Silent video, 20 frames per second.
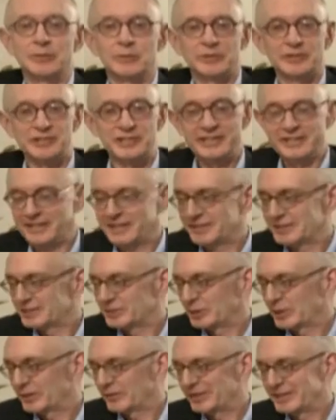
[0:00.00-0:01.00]
which he did
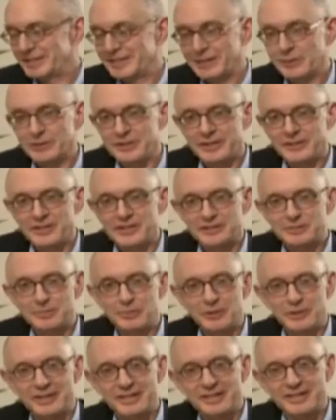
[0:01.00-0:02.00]
sort of a year into this
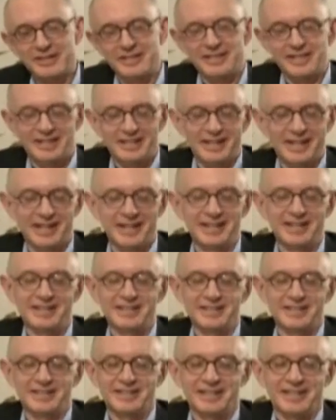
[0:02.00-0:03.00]
book, uh,